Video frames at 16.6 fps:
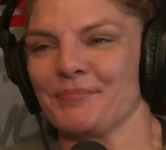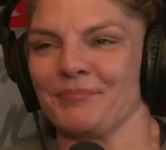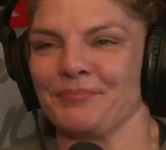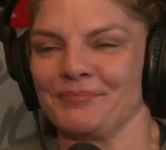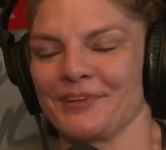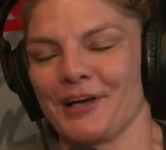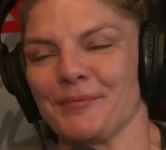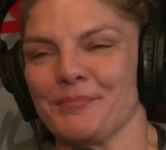
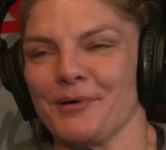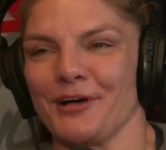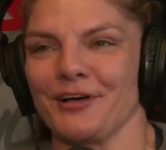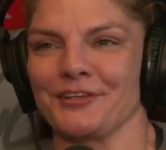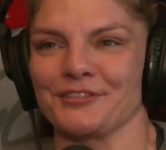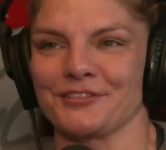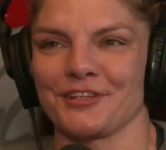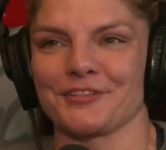I'm
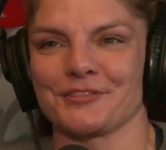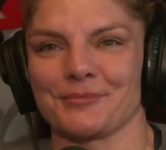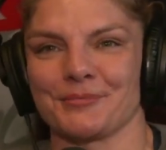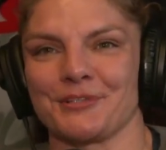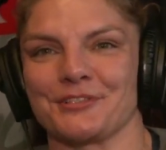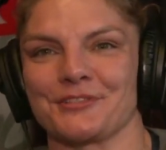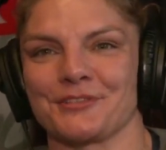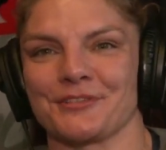Boss, nice to
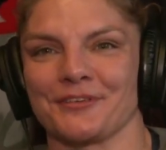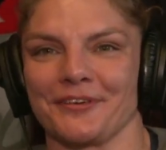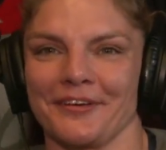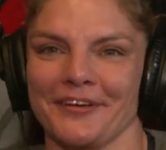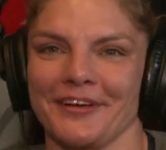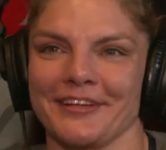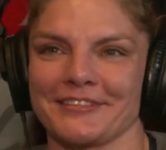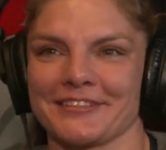meet you. All
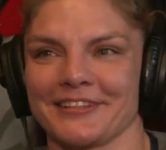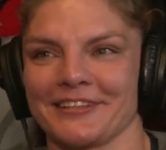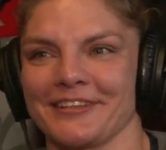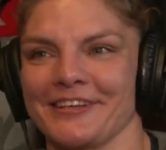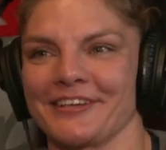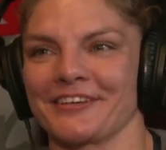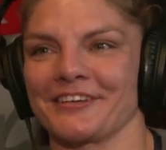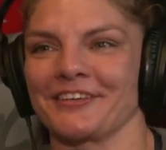right, see you
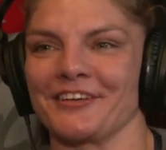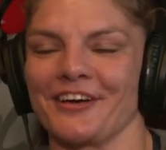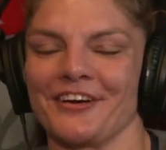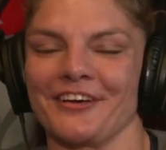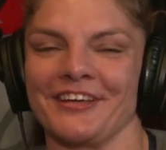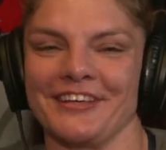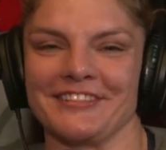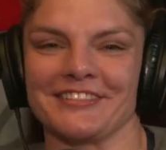later. No,
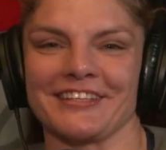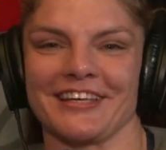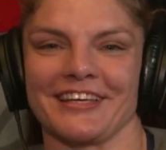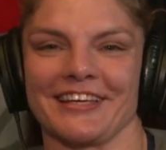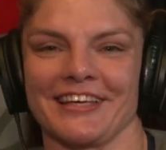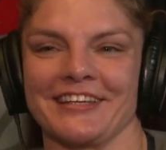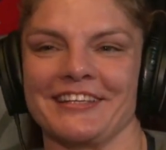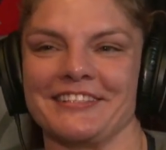he's
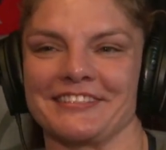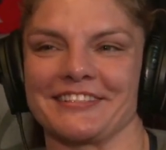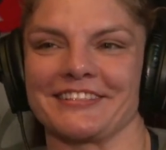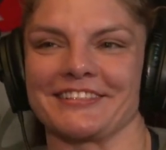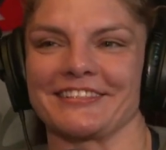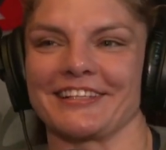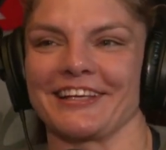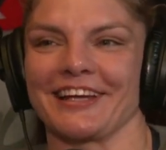like, and he's
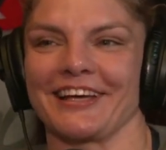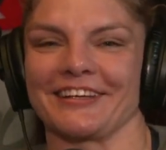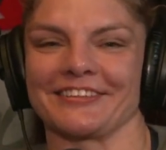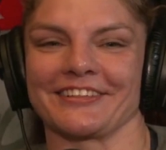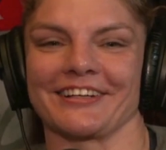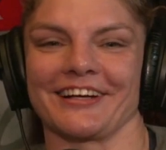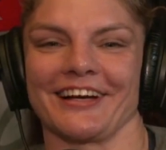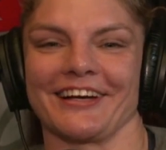good to get out in
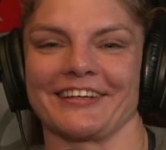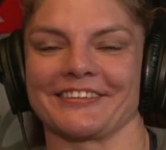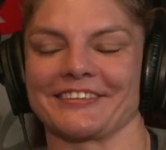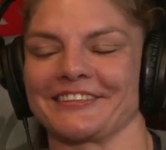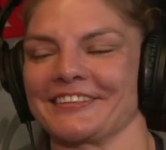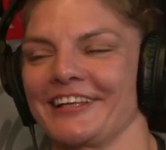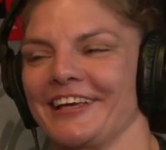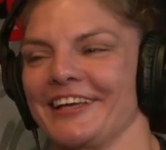the crowd
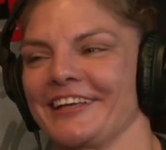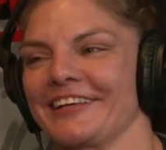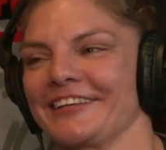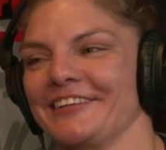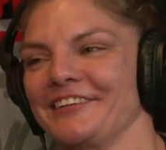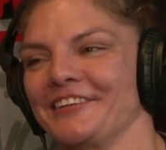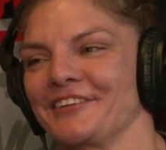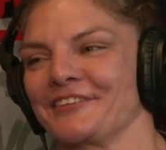and like,
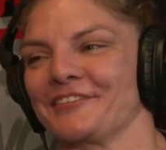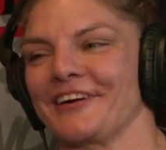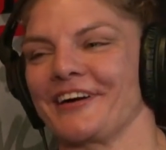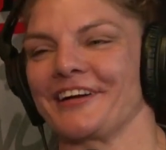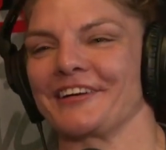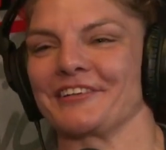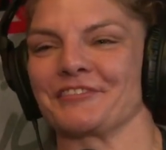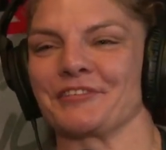
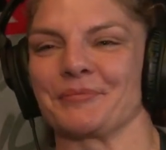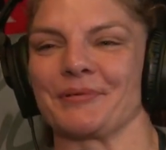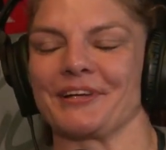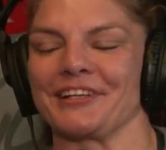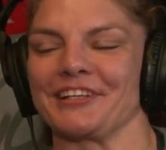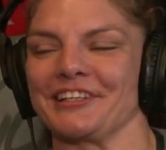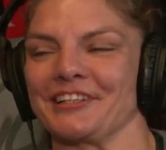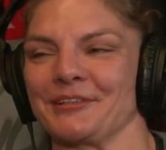fire
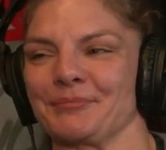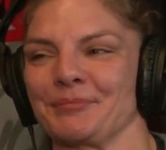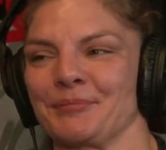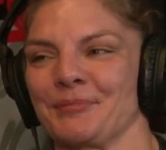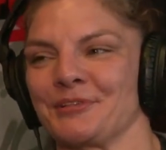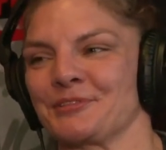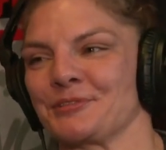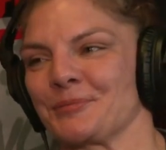everybody up and
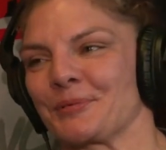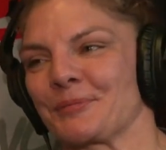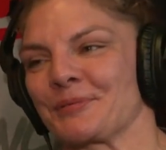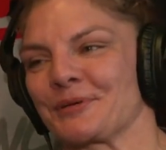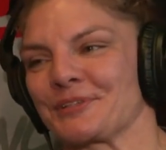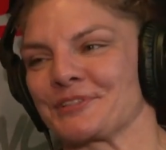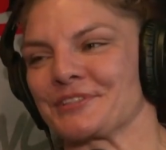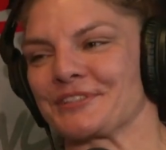be super
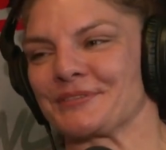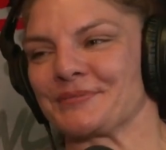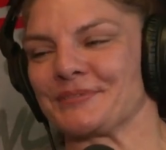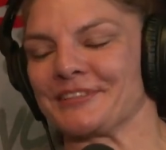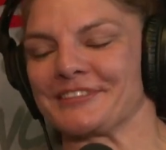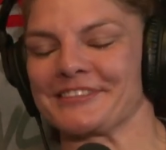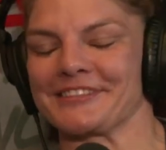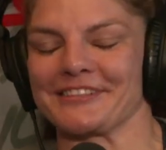
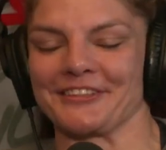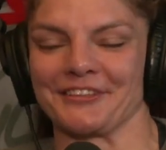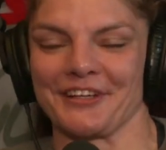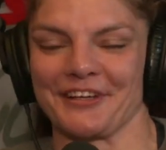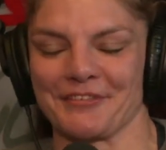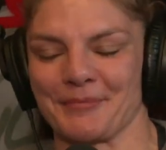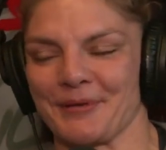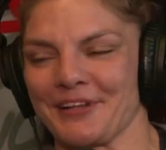personable. So
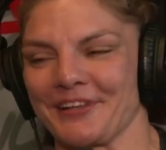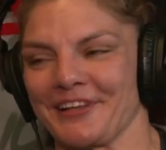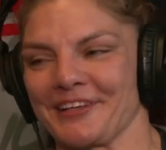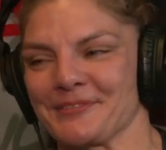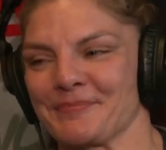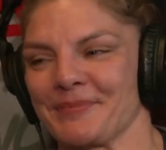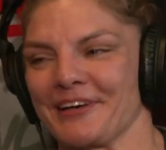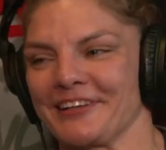everybody
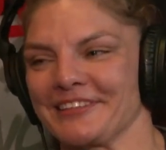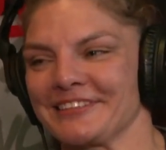likes Boss.